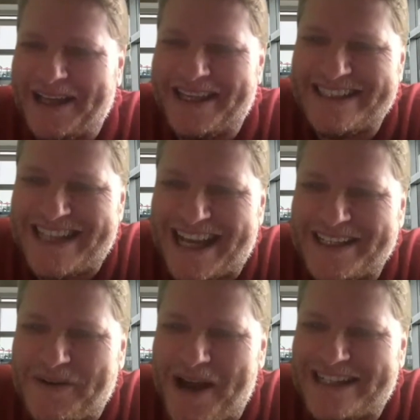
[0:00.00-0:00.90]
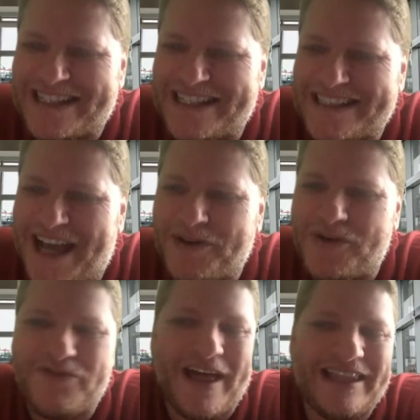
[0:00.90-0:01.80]
The second question is, how
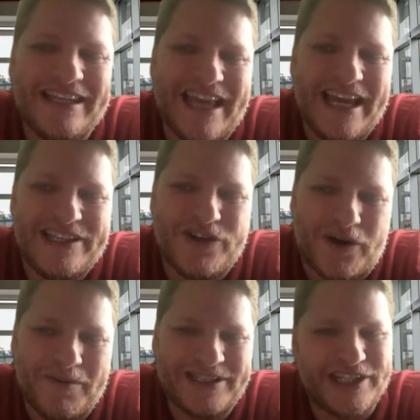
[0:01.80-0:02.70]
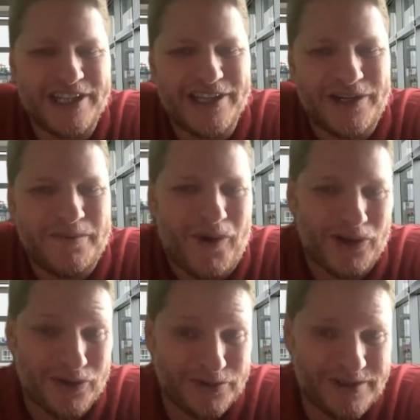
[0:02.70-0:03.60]
do you validate your machine learning
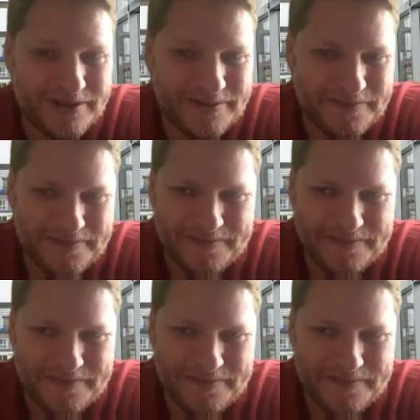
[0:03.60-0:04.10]
models?